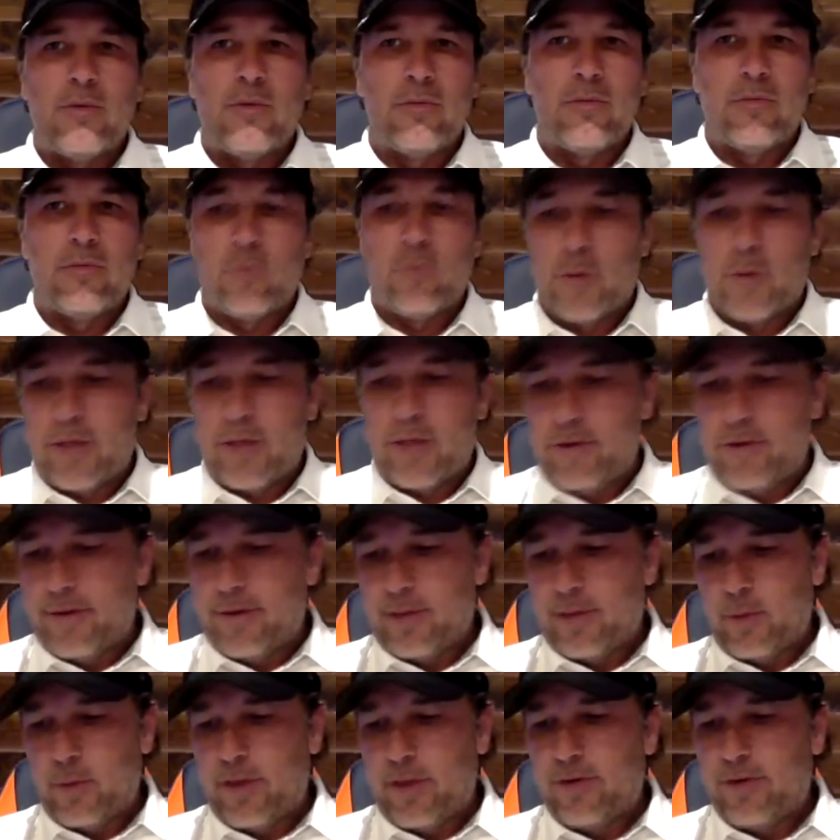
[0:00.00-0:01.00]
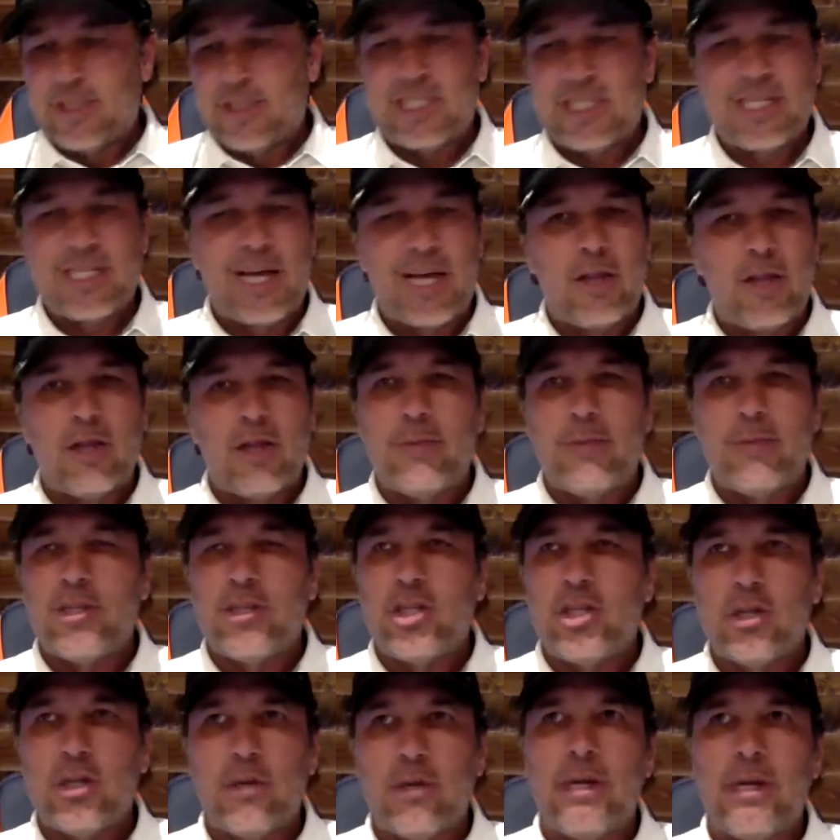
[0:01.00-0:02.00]
whether it's skeletal
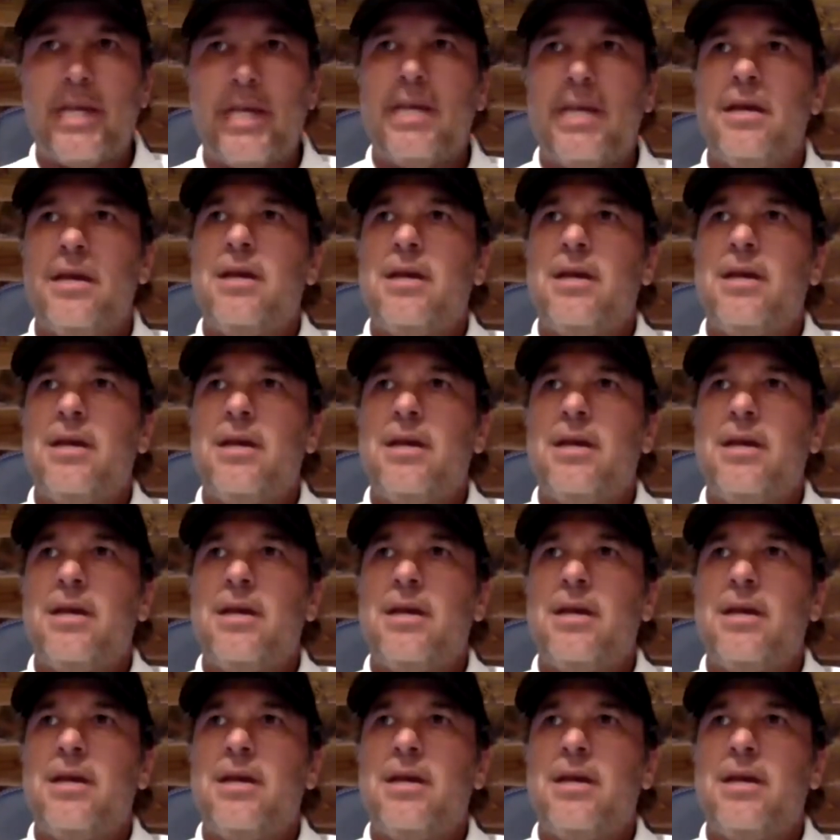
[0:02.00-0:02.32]
maturity